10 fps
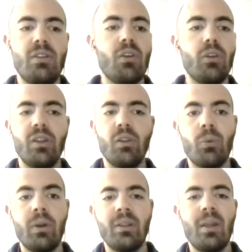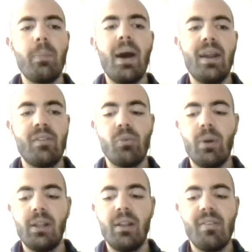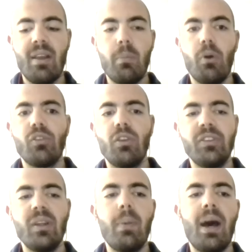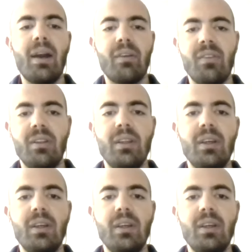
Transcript: So these were the parts where, let's say, most of the bugs and